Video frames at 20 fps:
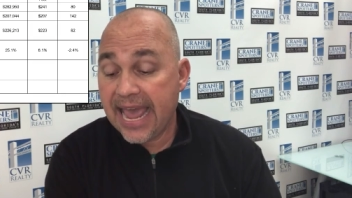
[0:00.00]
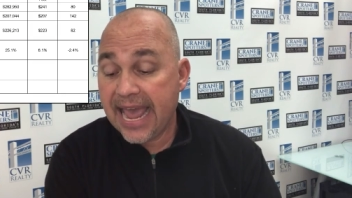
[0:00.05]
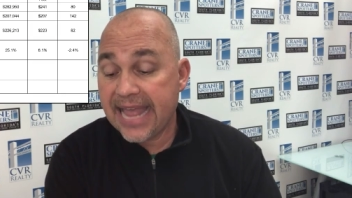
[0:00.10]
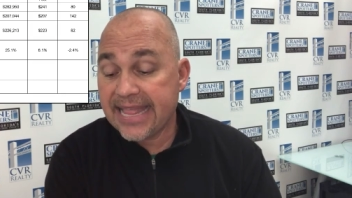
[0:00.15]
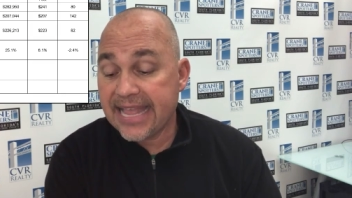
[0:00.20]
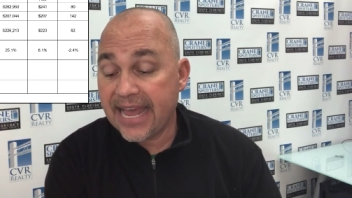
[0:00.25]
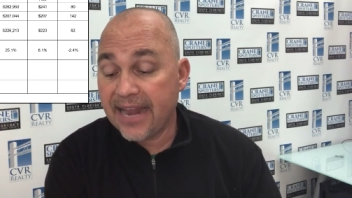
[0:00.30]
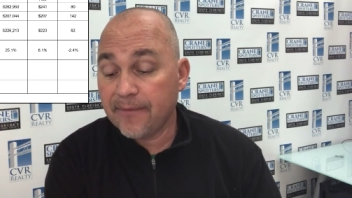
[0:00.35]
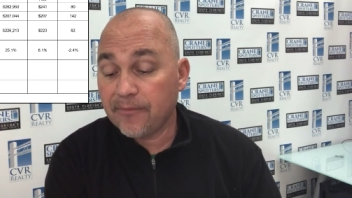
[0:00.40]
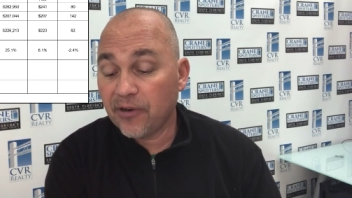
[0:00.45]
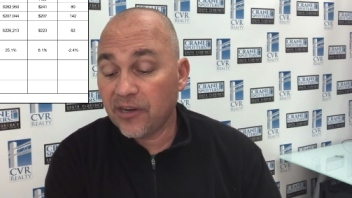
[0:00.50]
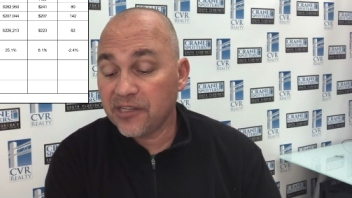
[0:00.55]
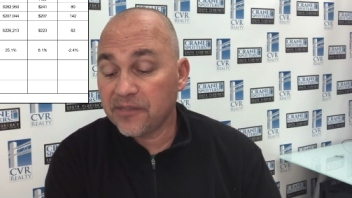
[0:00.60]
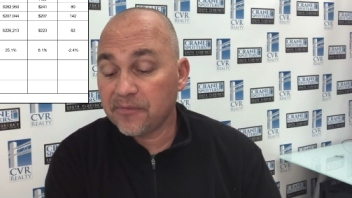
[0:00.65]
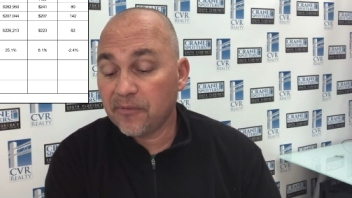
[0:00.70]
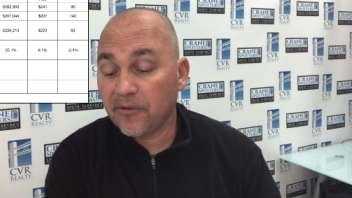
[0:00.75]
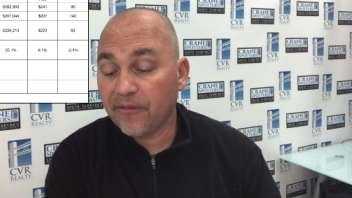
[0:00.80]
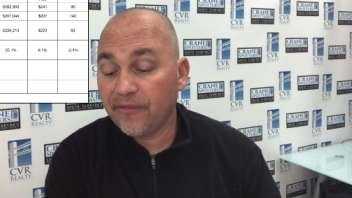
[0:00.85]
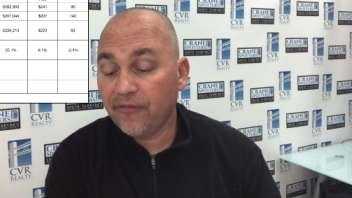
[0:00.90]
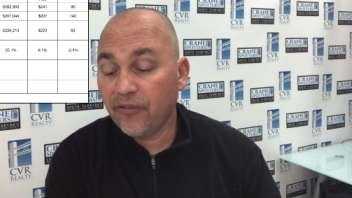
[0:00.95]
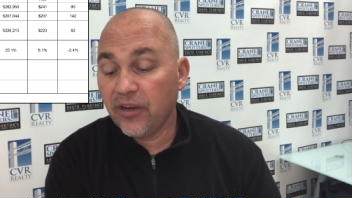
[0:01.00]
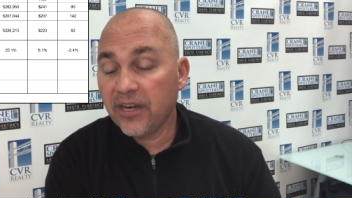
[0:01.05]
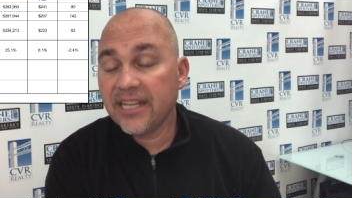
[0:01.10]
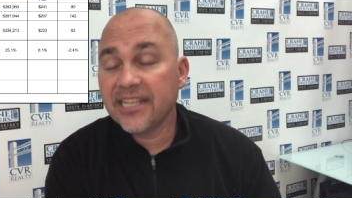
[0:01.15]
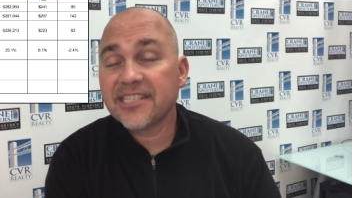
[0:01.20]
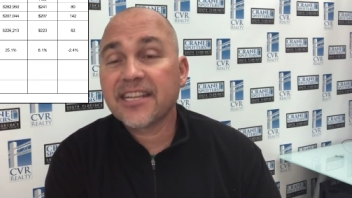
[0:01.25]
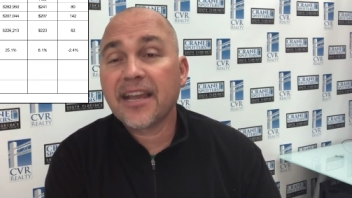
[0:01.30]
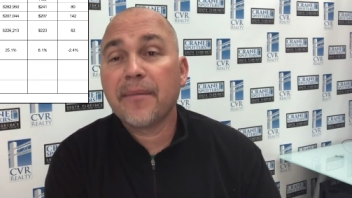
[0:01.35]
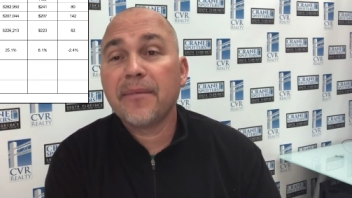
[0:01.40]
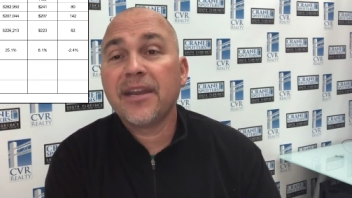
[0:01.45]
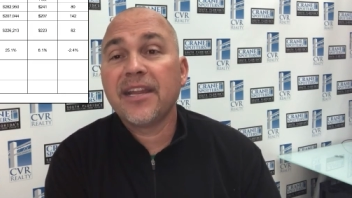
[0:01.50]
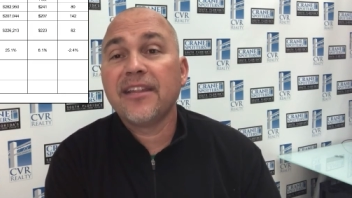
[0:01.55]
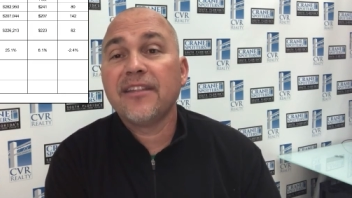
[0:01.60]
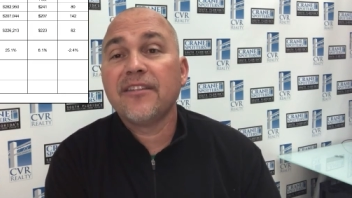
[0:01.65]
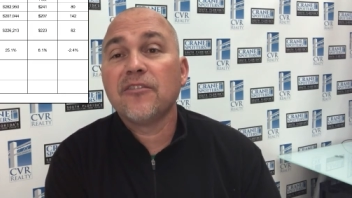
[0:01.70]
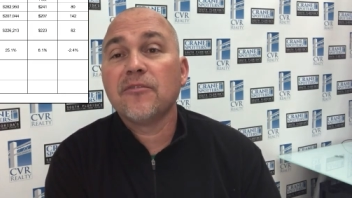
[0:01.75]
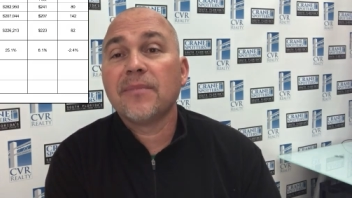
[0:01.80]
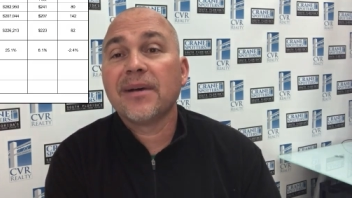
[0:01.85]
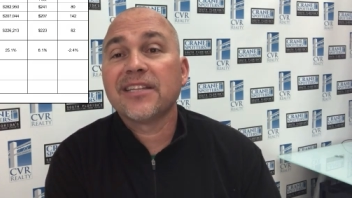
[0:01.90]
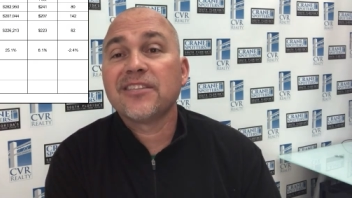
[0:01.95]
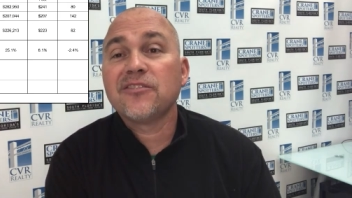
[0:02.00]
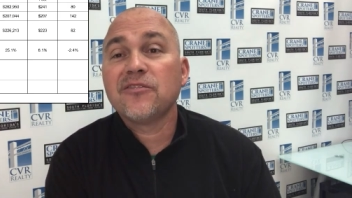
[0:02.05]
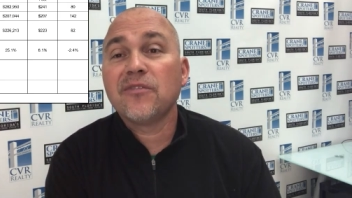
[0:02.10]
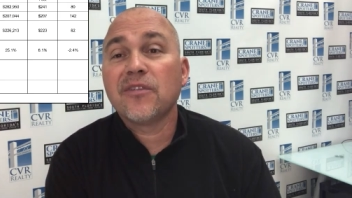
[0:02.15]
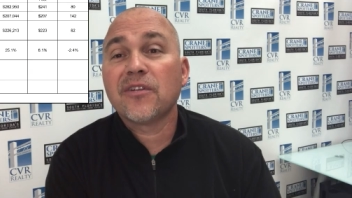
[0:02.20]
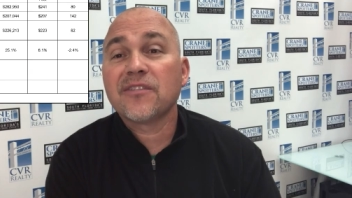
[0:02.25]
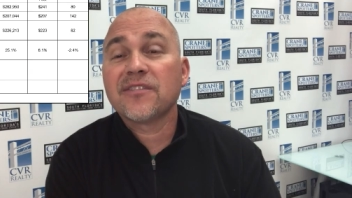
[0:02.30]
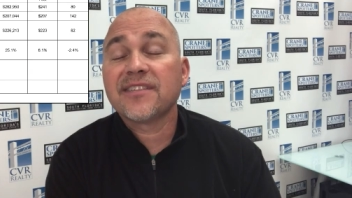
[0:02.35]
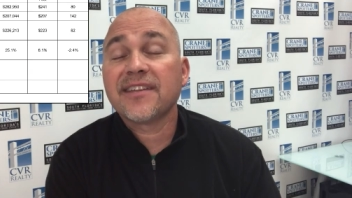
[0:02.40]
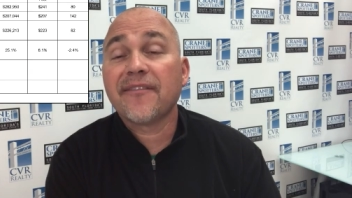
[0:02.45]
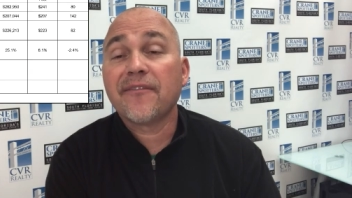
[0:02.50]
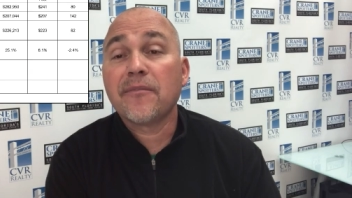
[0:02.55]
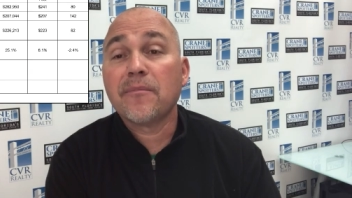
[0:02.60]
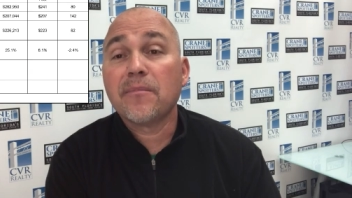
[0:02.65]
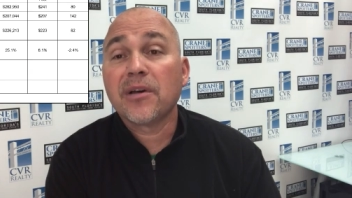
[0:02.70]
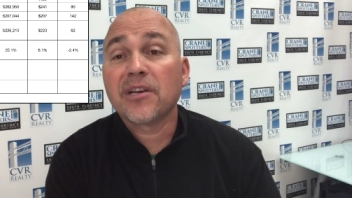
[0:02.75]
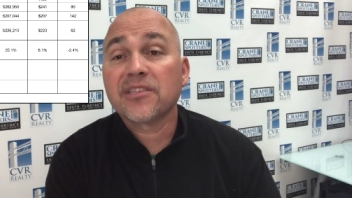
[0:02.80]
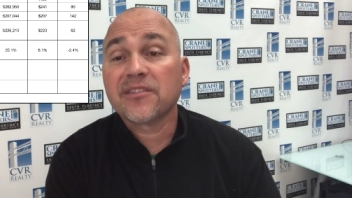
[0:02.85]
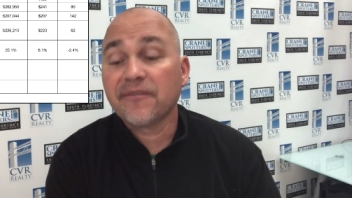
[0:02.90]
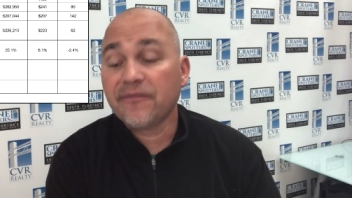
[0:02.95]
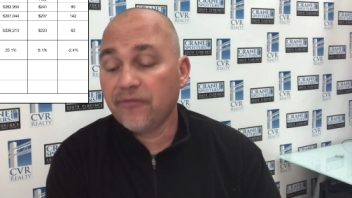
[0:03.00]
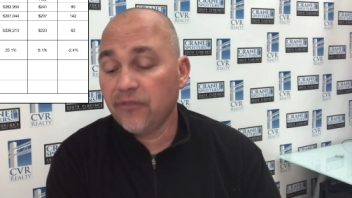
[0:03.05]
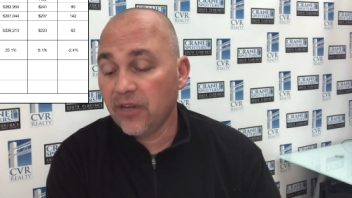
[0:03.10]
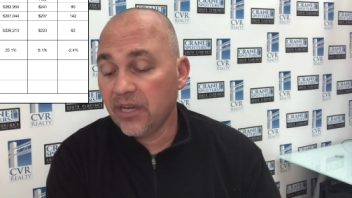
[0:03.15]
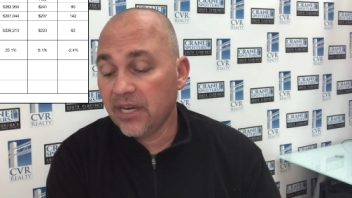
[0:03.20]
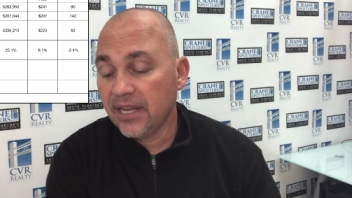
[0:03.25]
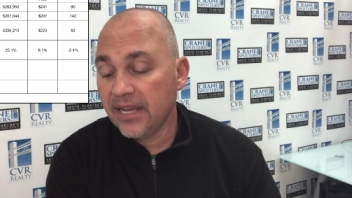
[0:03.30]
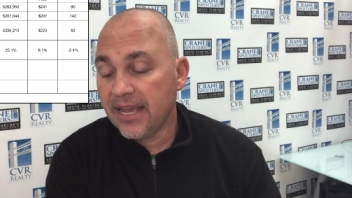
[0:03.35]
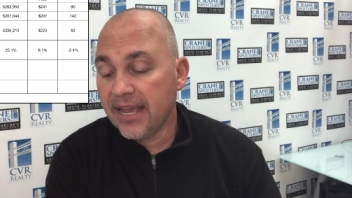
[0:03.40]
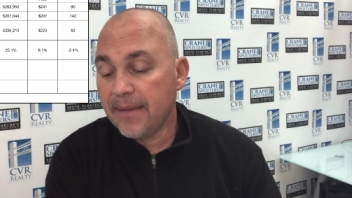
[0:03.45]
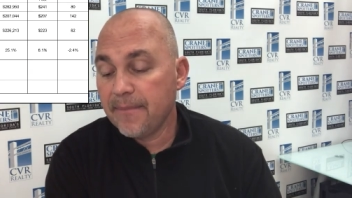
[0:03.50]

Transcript: And then price per foot is coming into about $207 a foot.